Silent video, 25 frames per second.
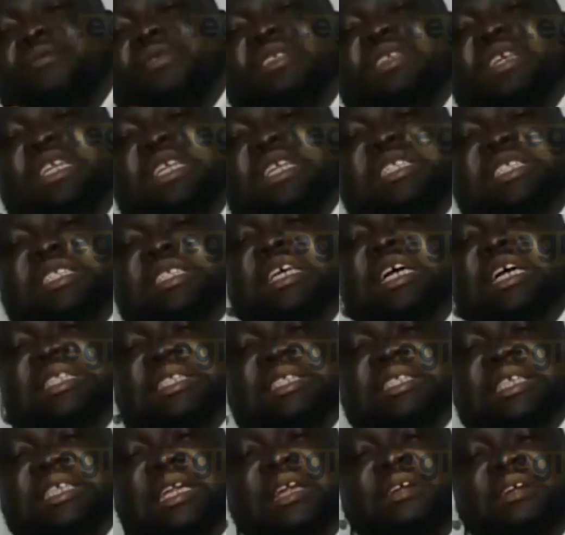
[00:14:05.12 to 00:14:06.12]
everything is
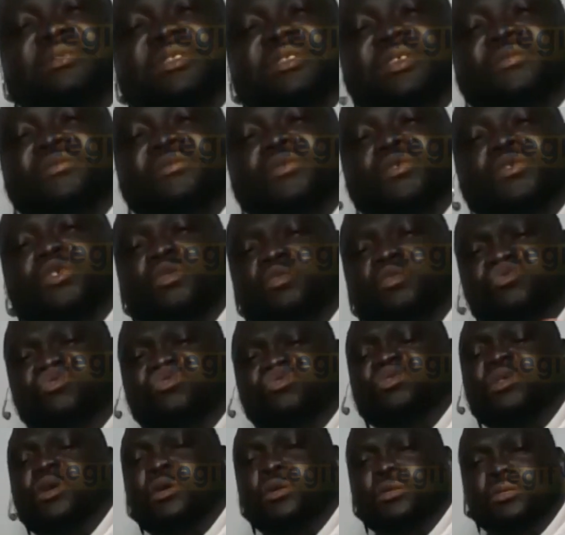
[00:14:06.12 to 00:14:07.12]
set and everything for you,
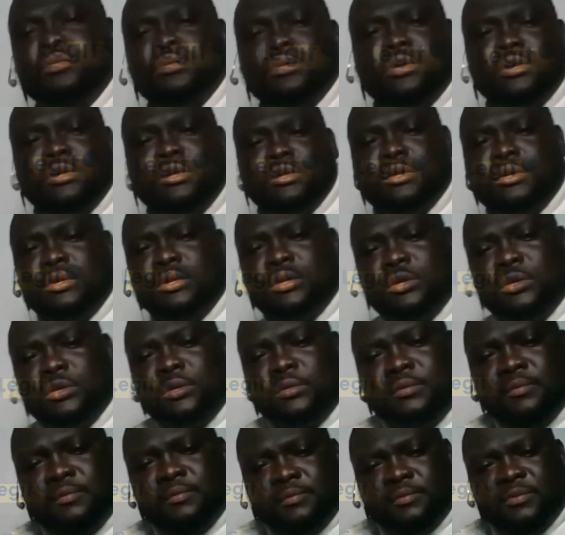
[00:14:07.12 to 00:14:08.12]
would you go?
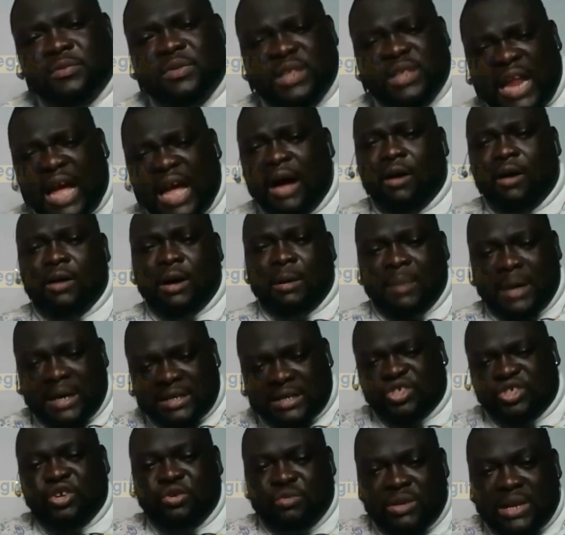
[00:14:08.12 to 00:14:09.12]
Now, I'm
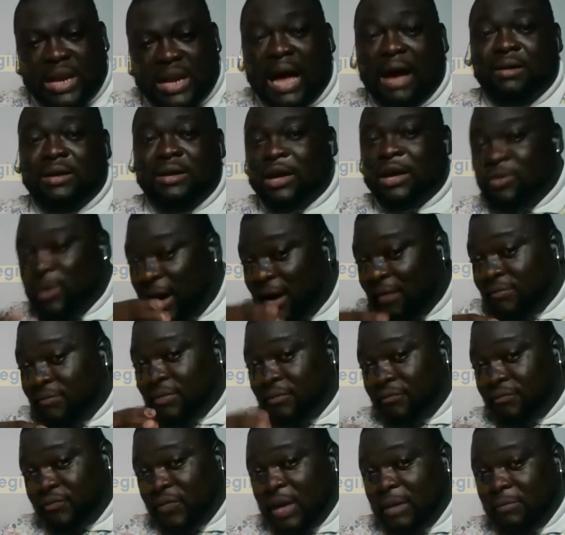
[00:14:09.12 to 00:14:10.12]
asking you now that you
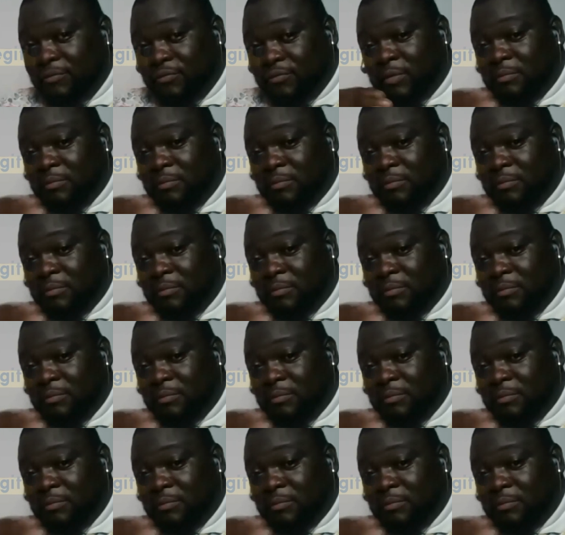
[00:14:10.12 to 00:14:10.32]
have the fame.